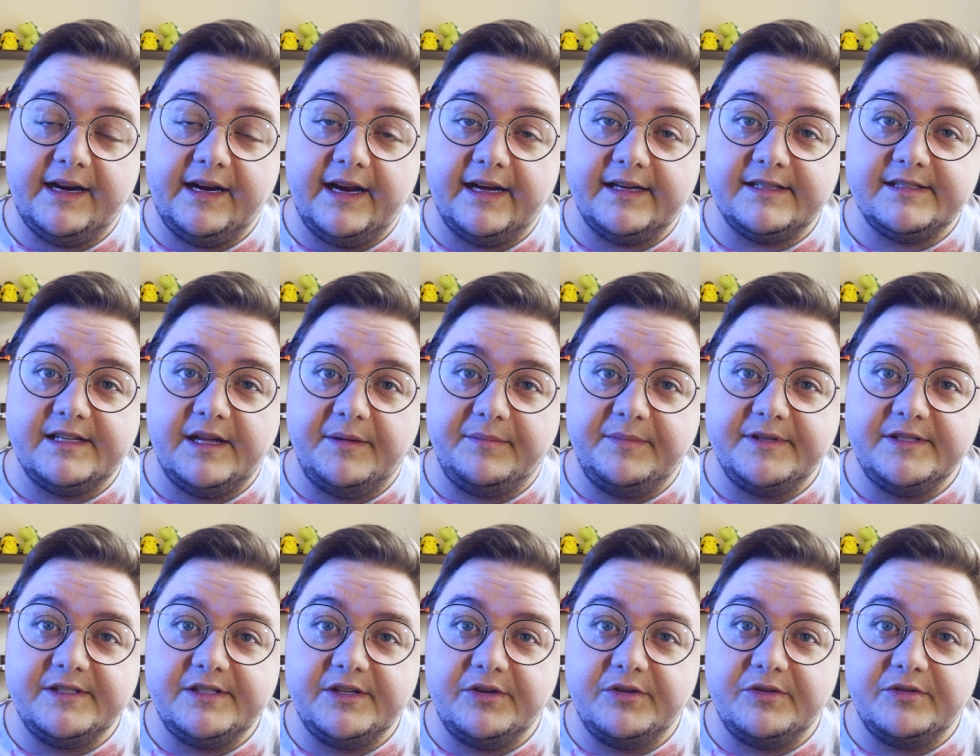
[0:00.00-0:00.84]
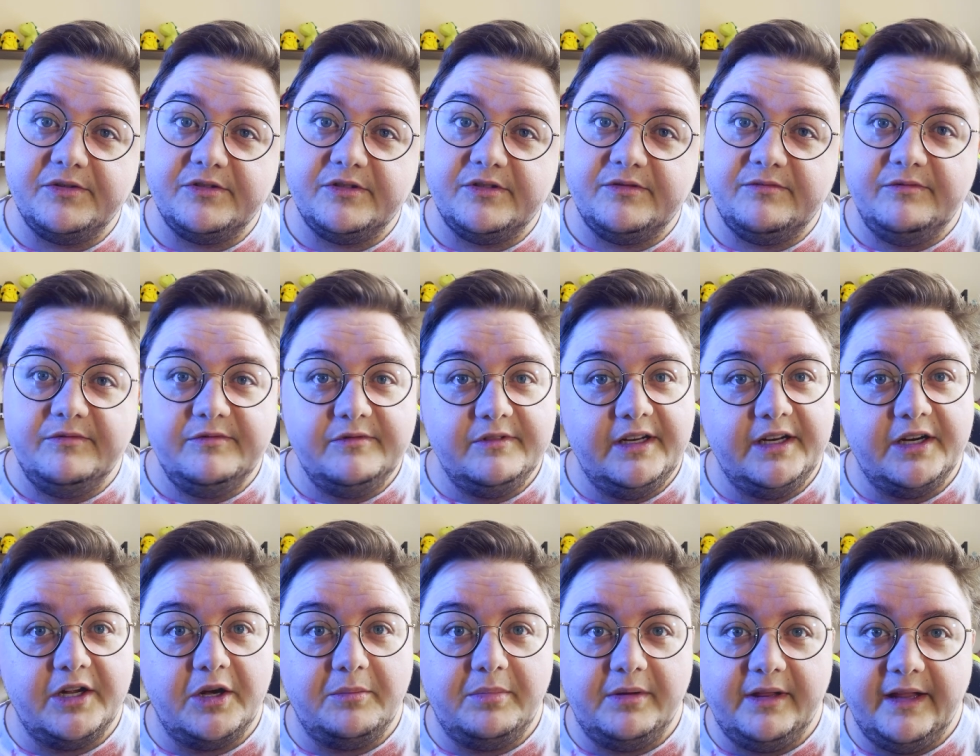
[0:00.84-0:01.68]
next episode,
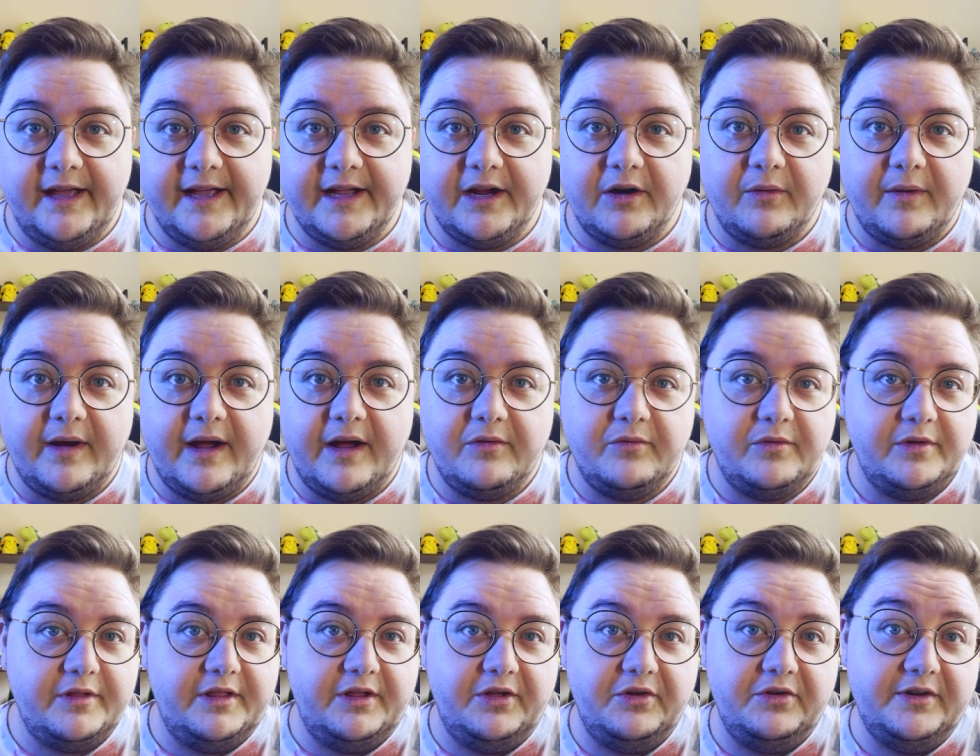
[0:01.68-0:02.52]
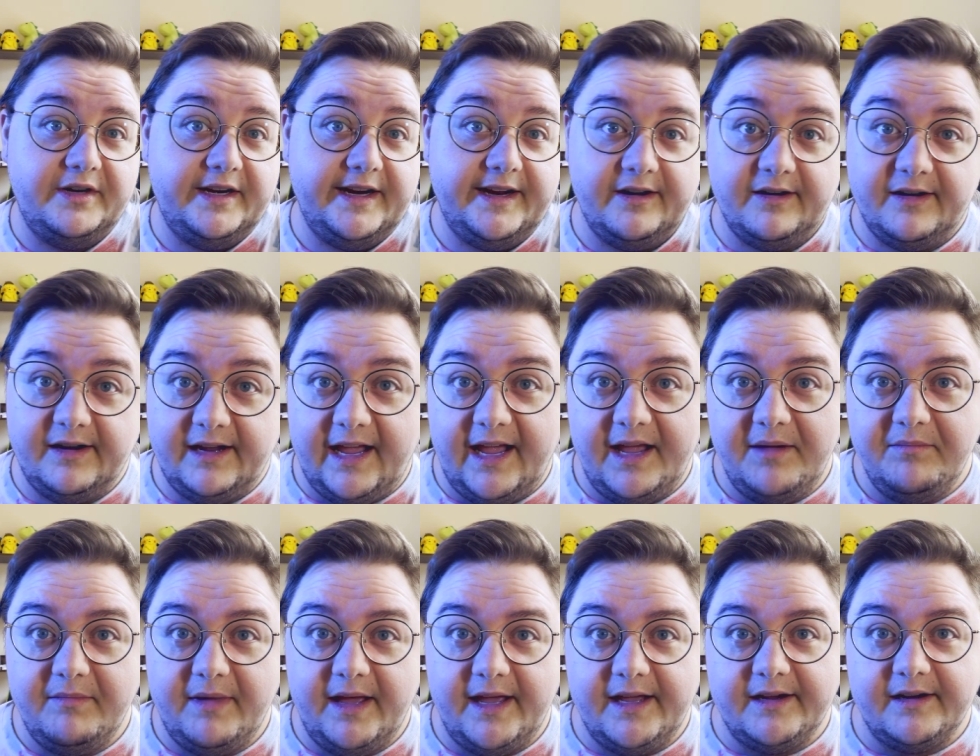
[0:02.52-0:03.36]
you know, playing around with Unity or
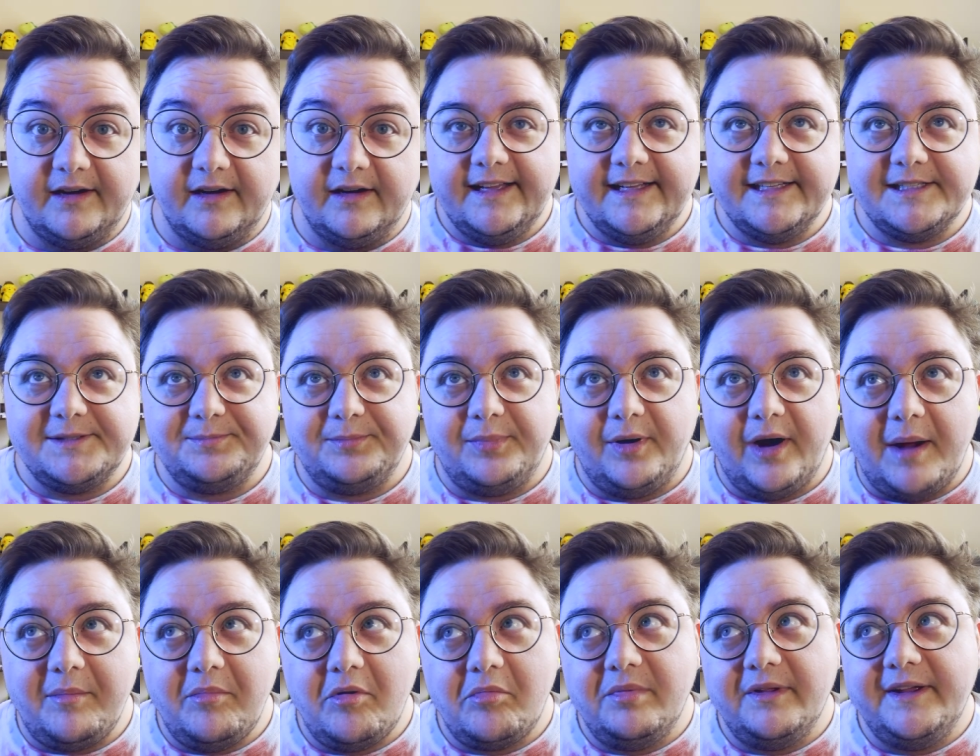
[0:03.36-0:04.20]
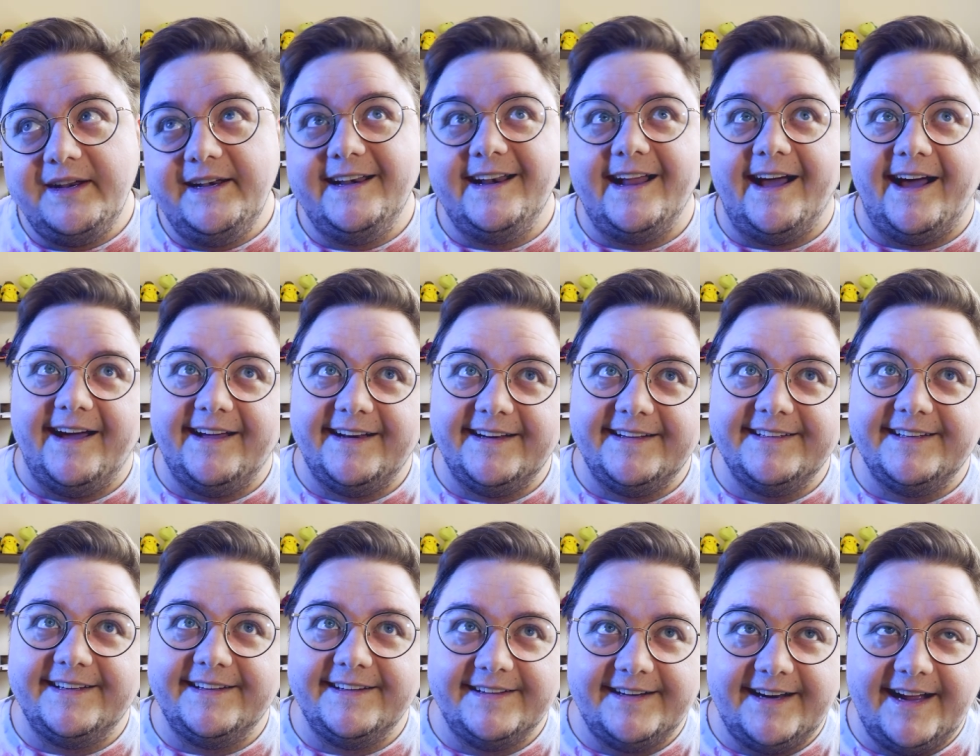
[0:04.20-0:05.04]
Game Maker. It's probably not a
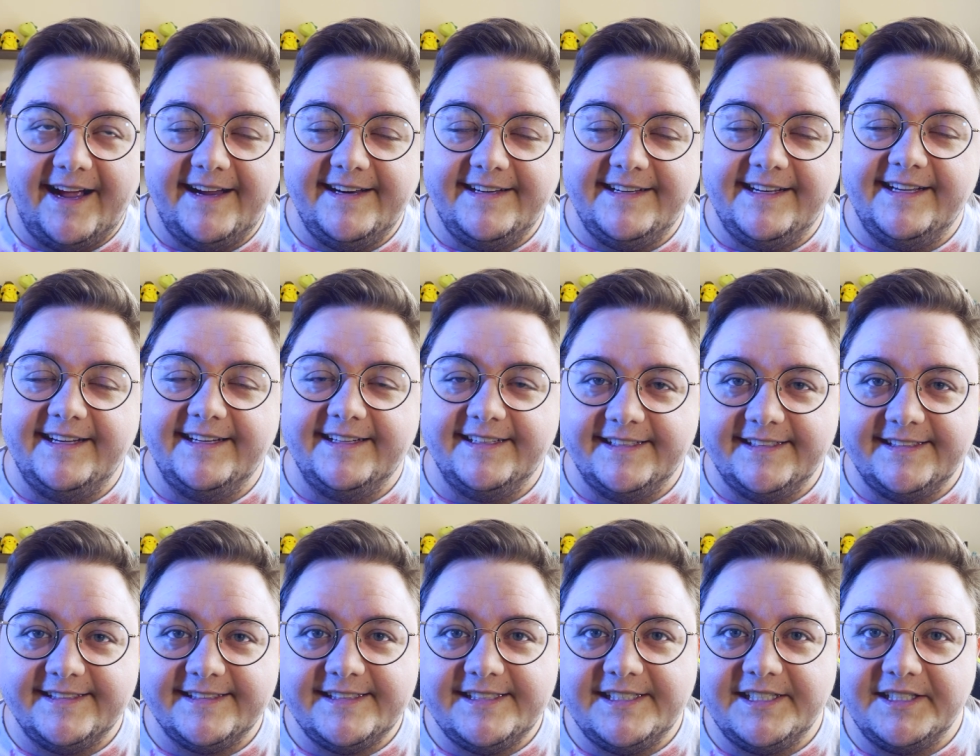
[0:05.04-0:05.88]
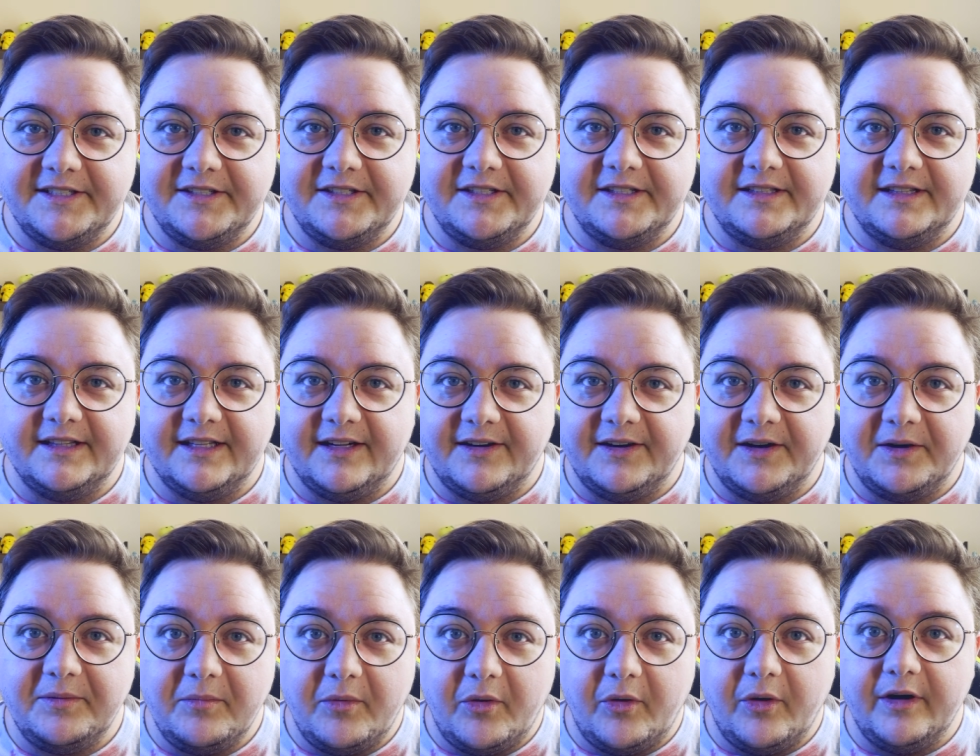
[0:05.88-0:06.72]
good idea to
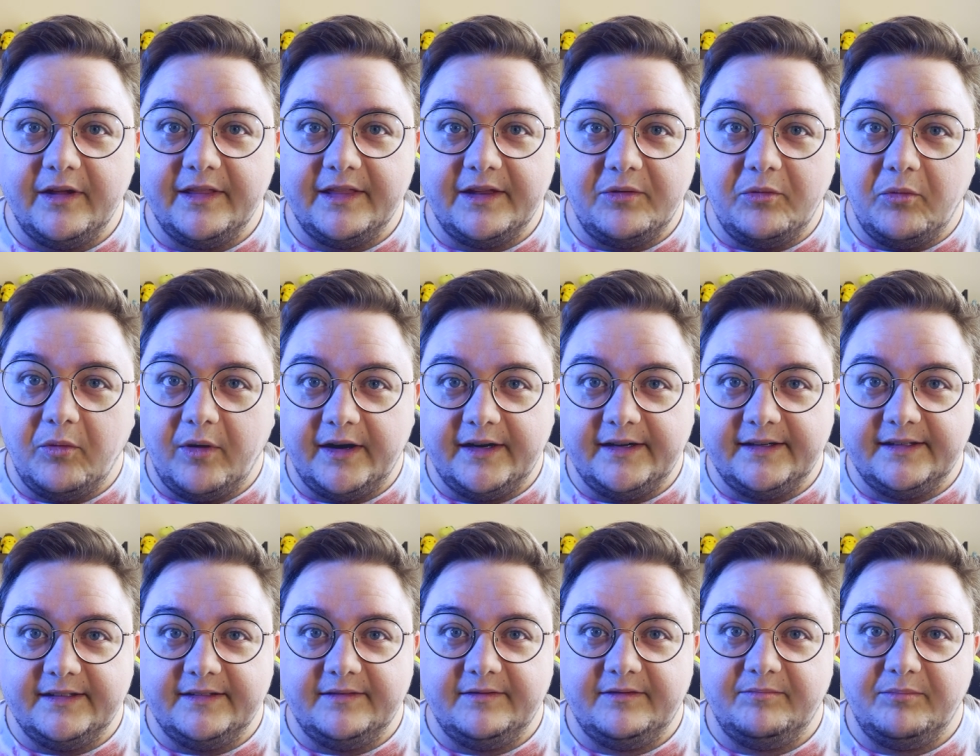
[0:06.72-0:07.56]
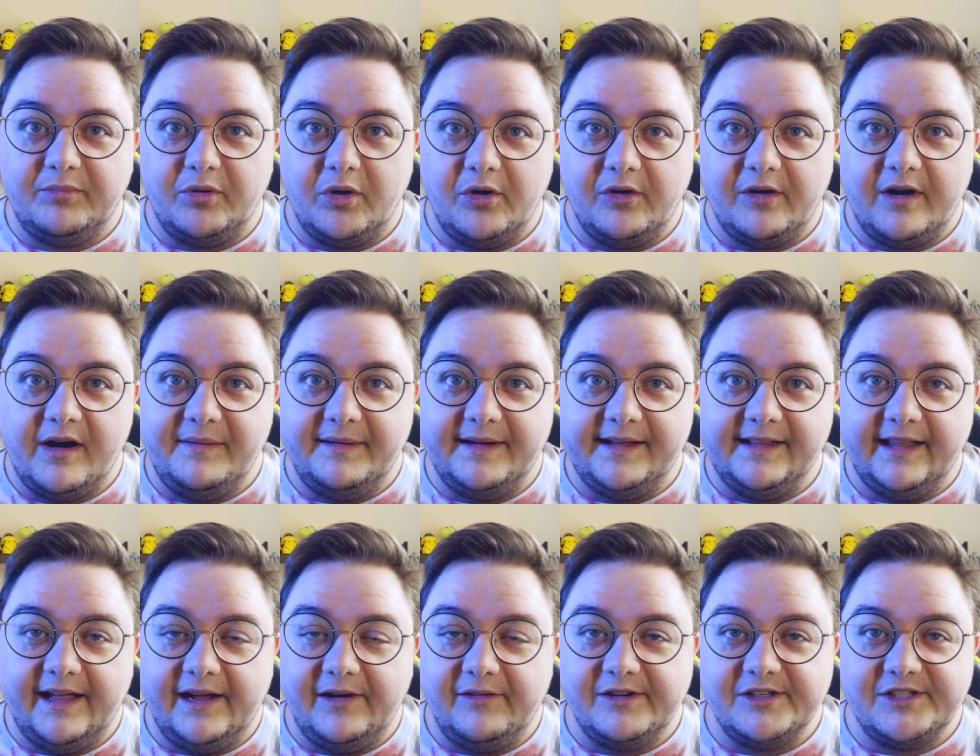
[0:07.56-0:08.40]
learn more than one programming
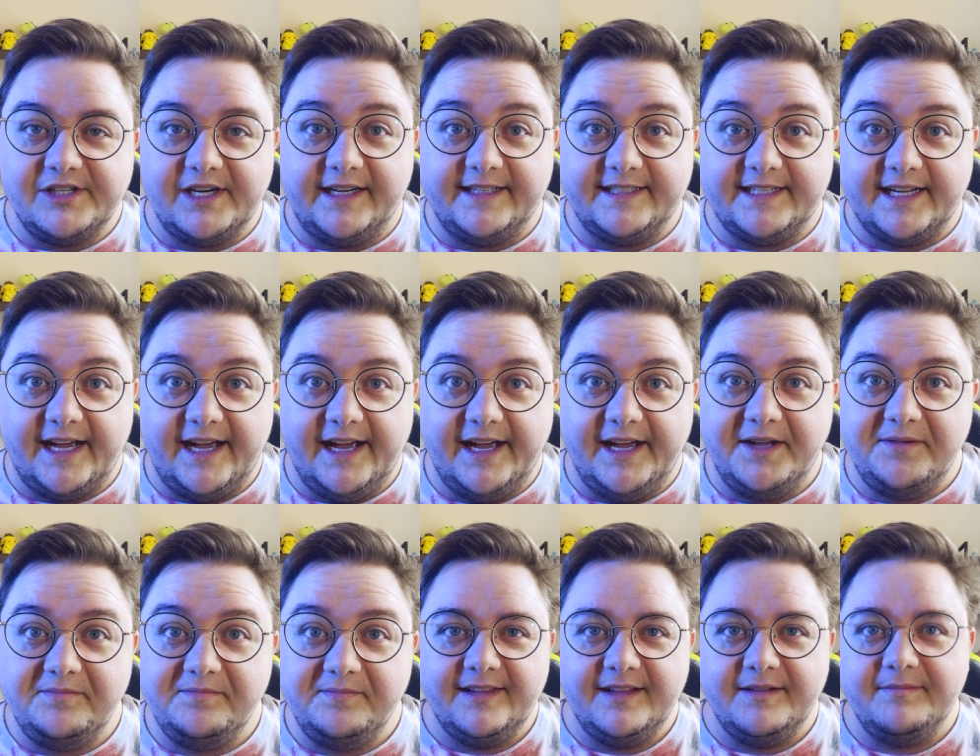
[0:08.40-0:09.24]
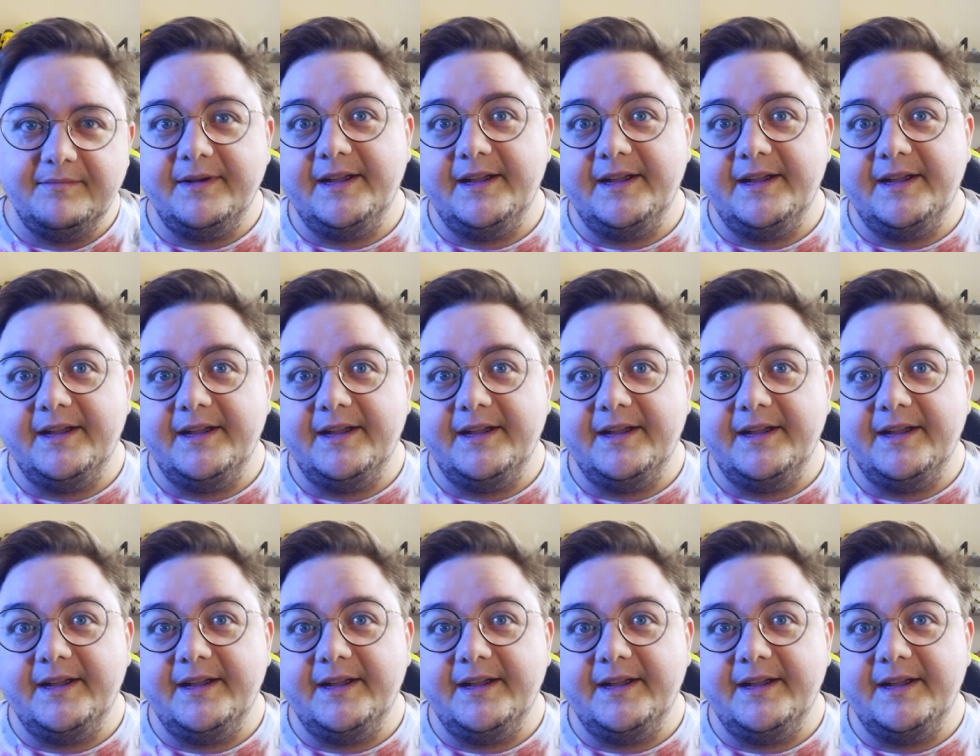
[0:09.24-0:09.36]
language at a time.